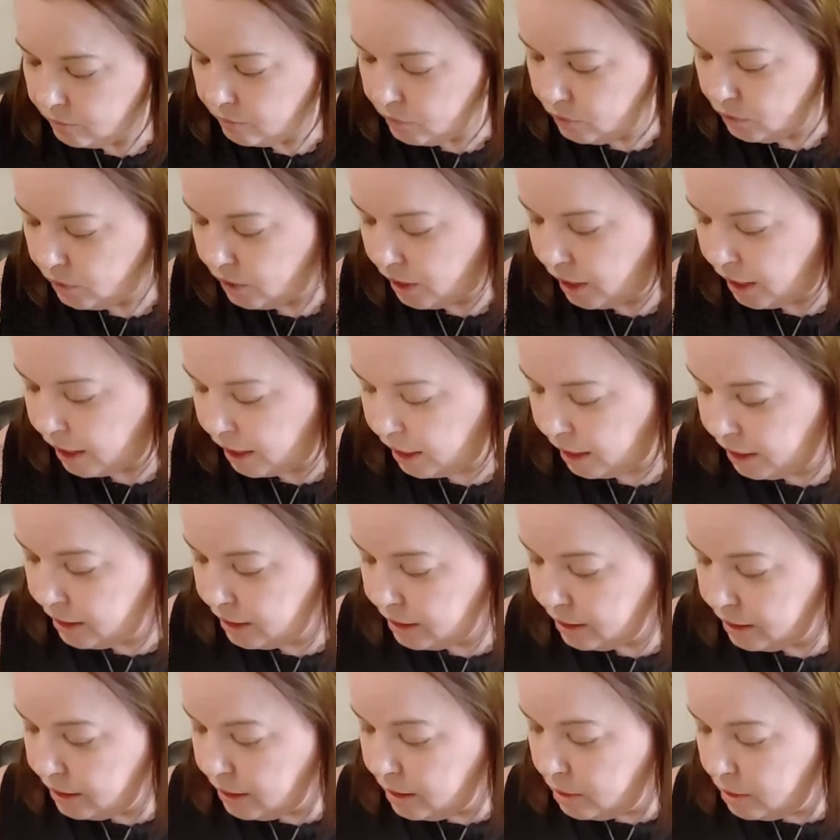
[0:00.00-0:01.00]
okay?
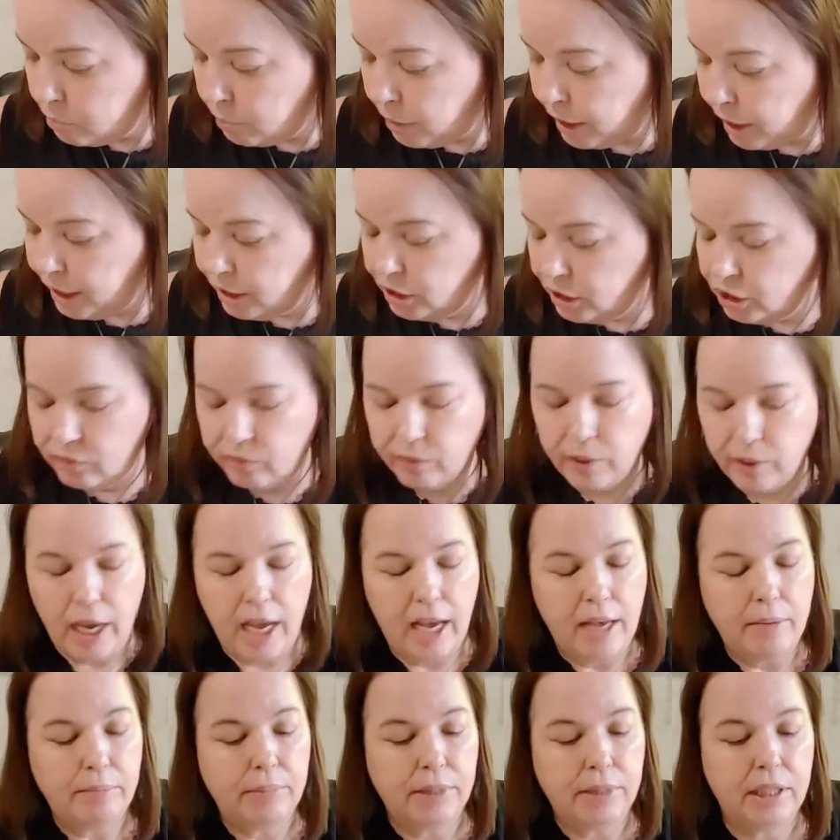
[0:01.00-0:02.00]
Page of
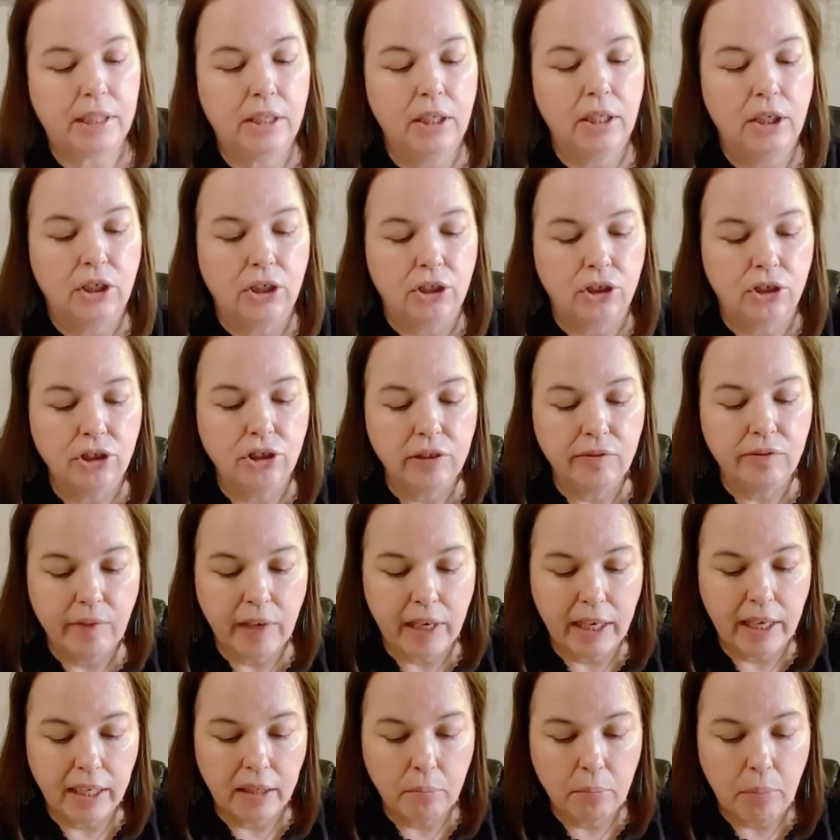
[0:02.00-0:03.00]
Cups, your
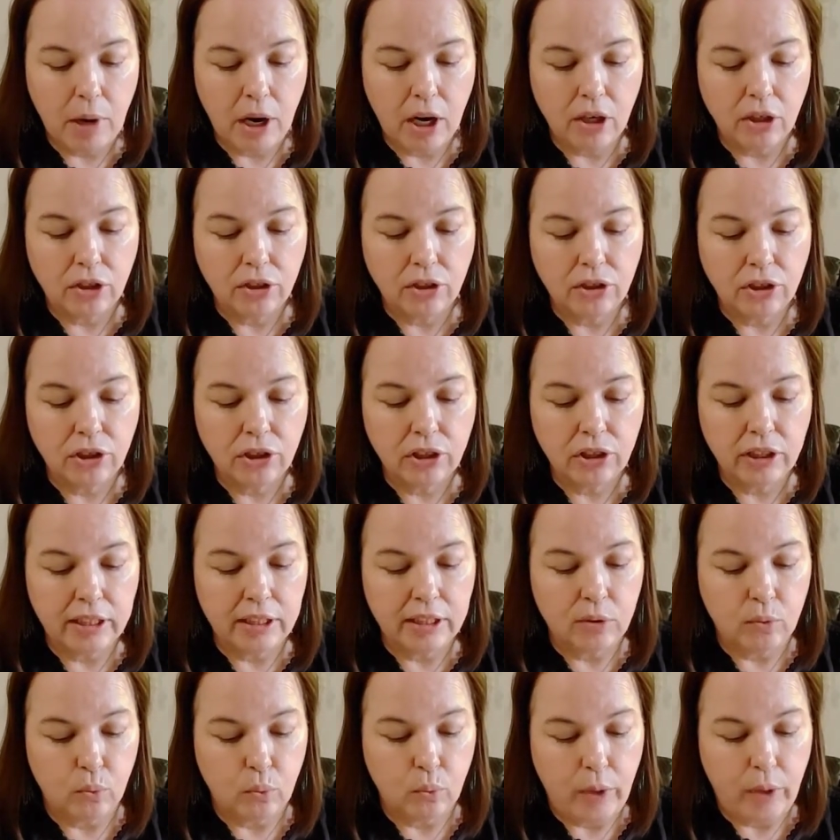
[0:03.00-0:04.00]
divine partner
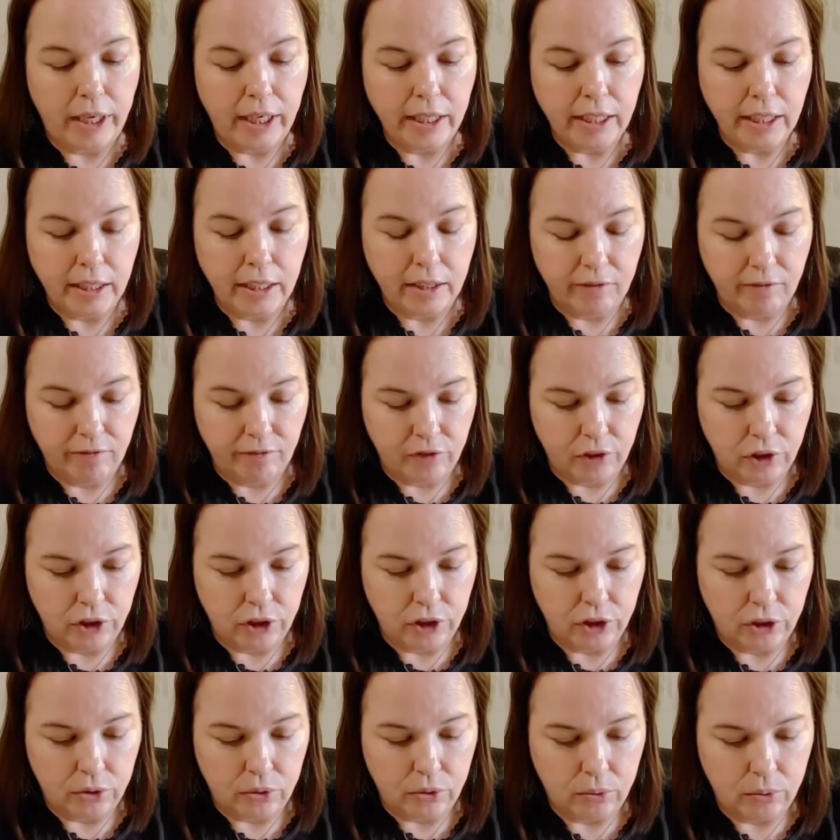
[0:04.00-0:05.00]
is waiting for
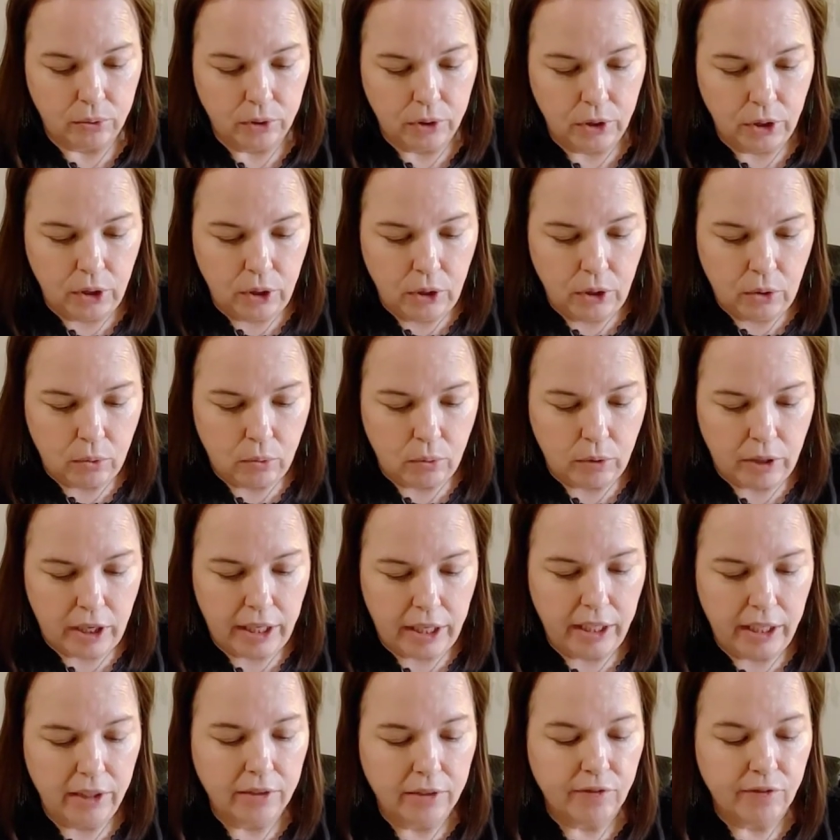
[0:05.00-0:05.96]
you, right?